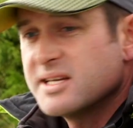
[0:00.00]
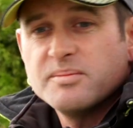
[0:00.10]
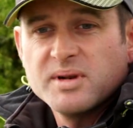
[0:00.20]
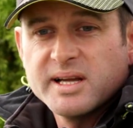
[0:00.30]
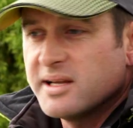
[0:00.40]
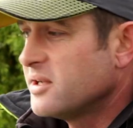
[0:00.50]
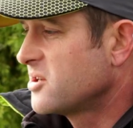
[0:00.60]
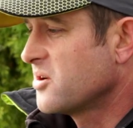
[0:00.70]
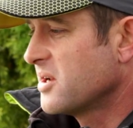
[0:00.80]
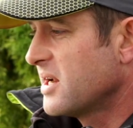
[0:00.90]
simply, you're
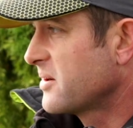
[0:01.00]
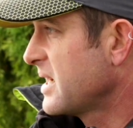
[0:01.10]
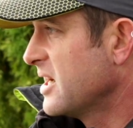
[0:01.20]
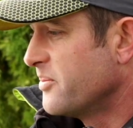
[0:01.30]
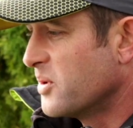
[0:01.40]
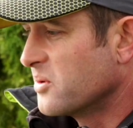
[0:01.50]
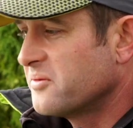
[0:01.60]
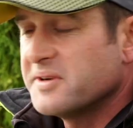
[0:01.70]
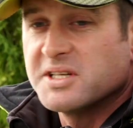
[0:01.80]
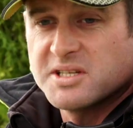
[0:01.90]
trying to locate a ball of
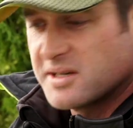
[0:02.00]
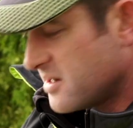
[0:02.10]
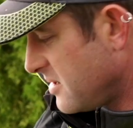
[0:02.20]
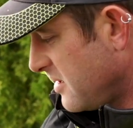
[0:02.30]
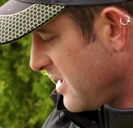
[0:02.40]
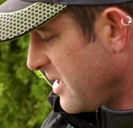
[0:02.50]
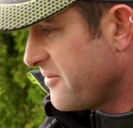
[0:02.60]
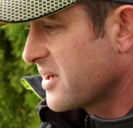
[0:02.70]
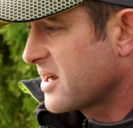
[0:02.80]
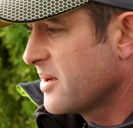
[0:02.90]
fish, and
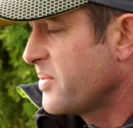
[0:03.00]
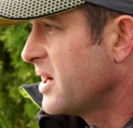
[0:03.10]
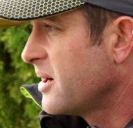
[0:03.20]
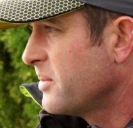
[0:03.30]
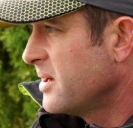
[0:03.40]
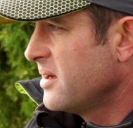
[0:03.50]
if I clip it up,